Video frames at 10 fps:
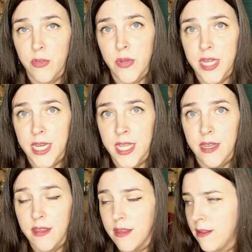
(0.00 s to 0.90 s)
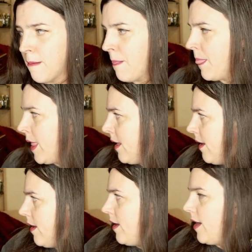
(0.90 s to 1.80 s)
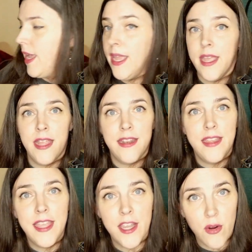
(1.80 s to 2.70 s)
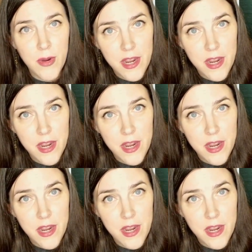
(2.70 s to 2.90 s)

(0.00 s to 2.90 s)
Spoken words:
in it. And here we are